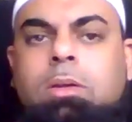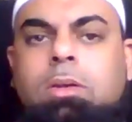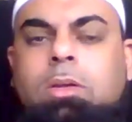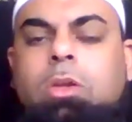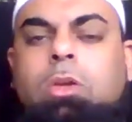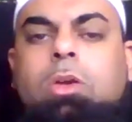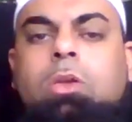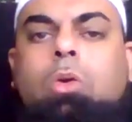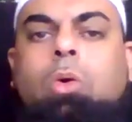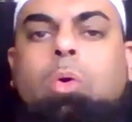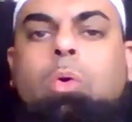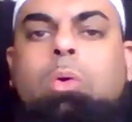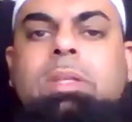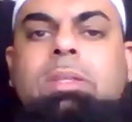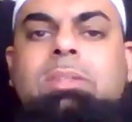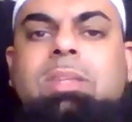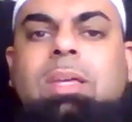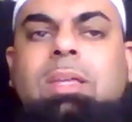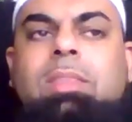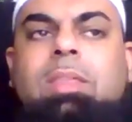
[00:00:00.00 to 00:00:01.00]
You can
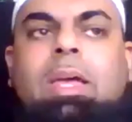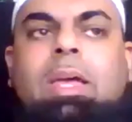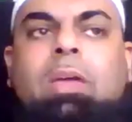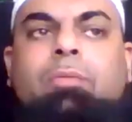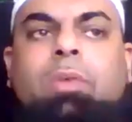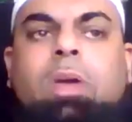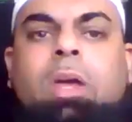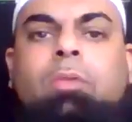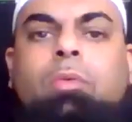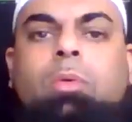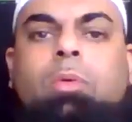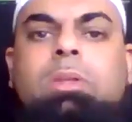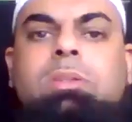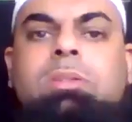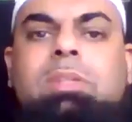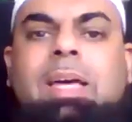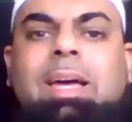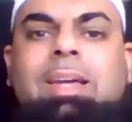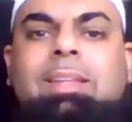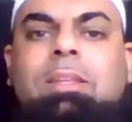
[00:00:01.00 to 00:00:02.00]
only say that if everyone
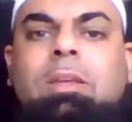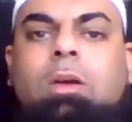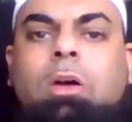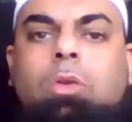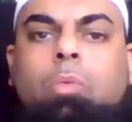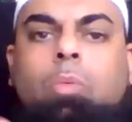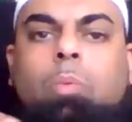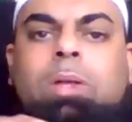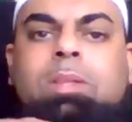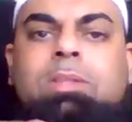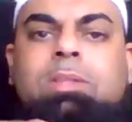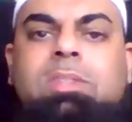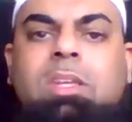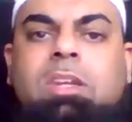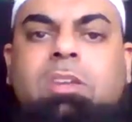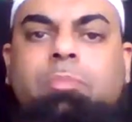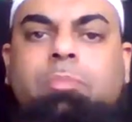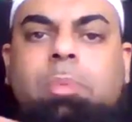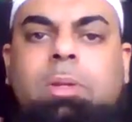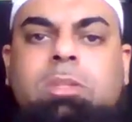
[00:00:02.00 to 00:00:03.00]
is acting on one set
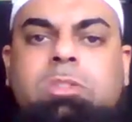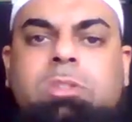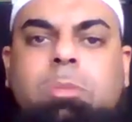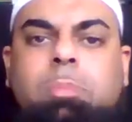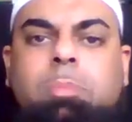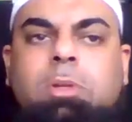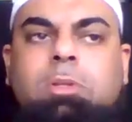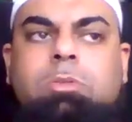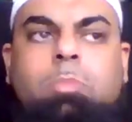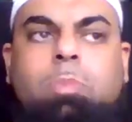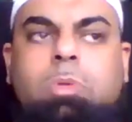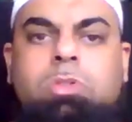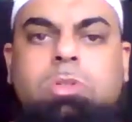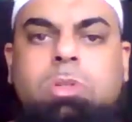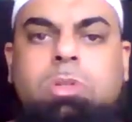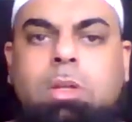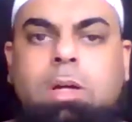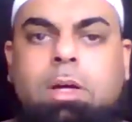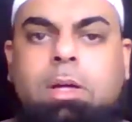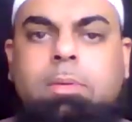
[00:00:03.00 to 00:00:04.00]
of principles, which
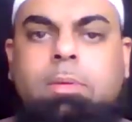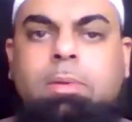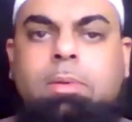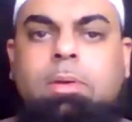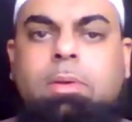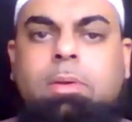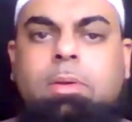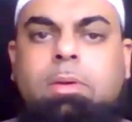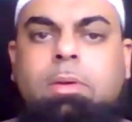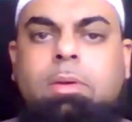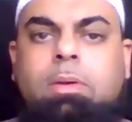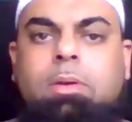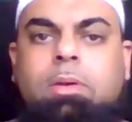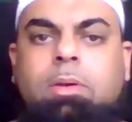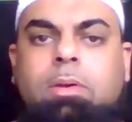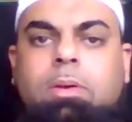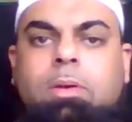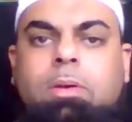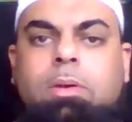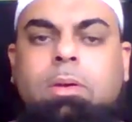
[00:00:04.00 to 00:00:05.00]
they're not.
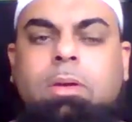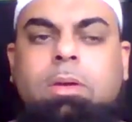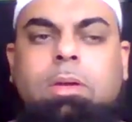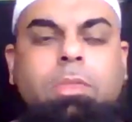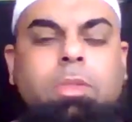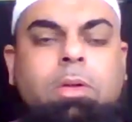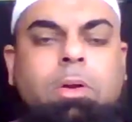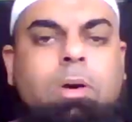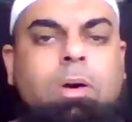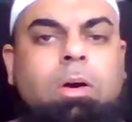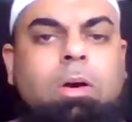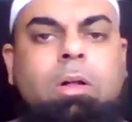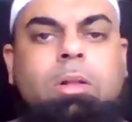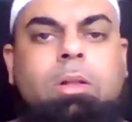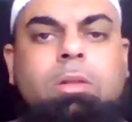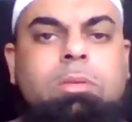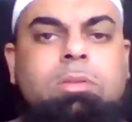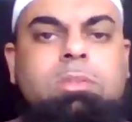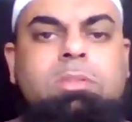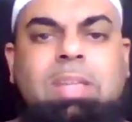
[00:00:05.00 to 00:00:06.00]
Okay, they're
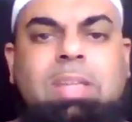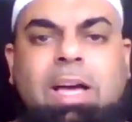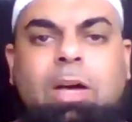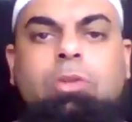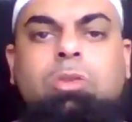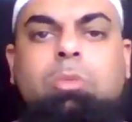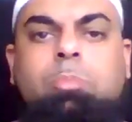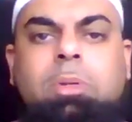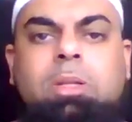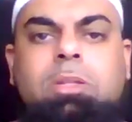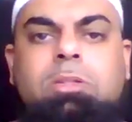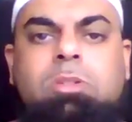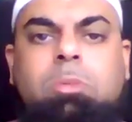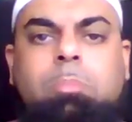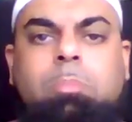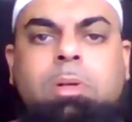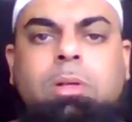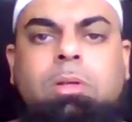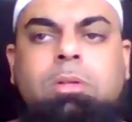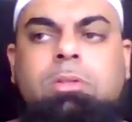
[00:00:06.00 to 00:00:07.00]
all sound
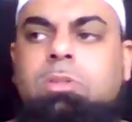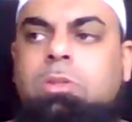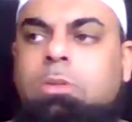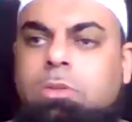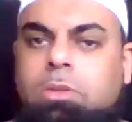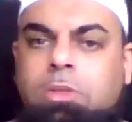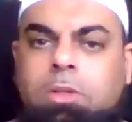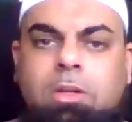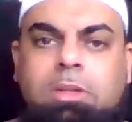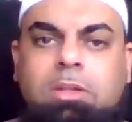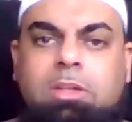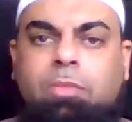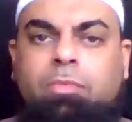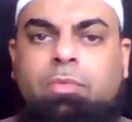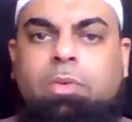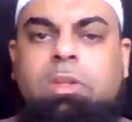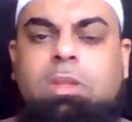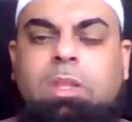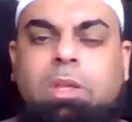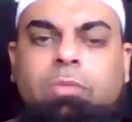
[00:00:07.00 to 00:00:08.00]
principles. They're
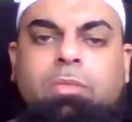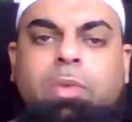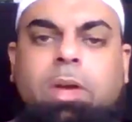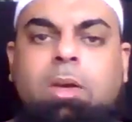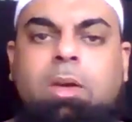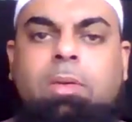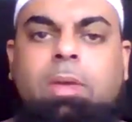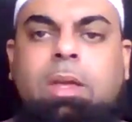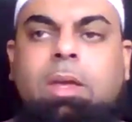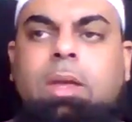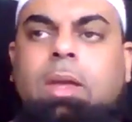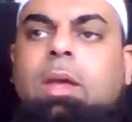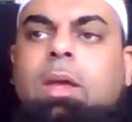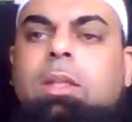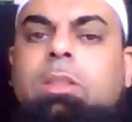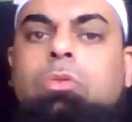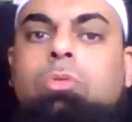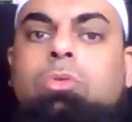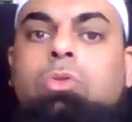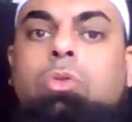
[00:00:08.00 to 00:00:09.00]
different. They vary
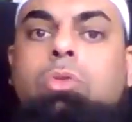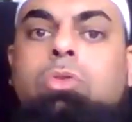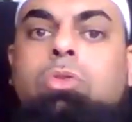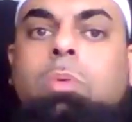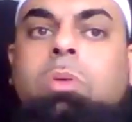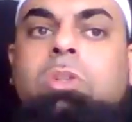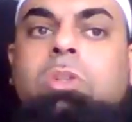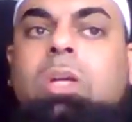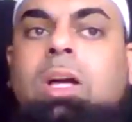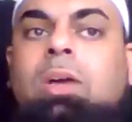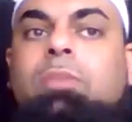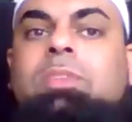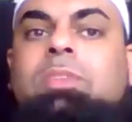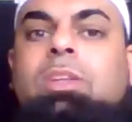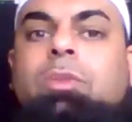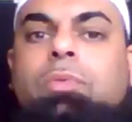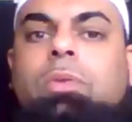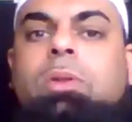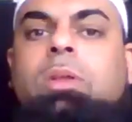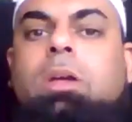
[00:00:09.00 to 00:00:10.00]
due to which you have
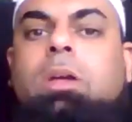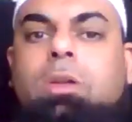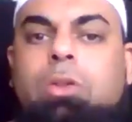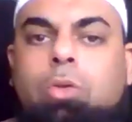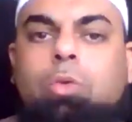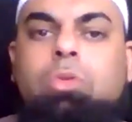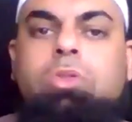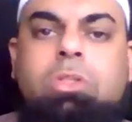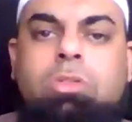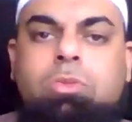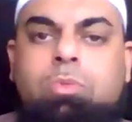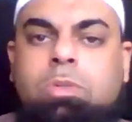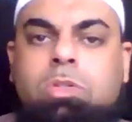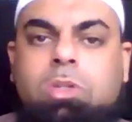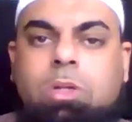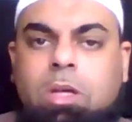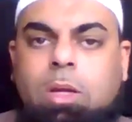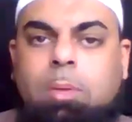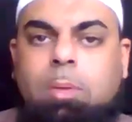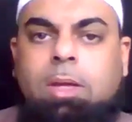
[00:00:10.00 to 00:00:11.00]
different conclusions which
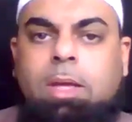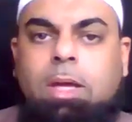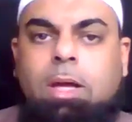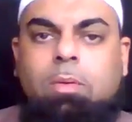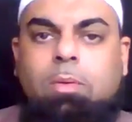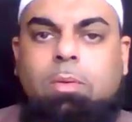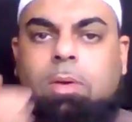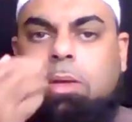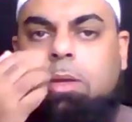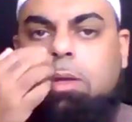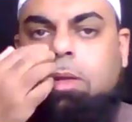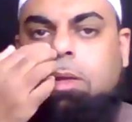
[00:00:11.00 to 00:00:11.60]
are coming out.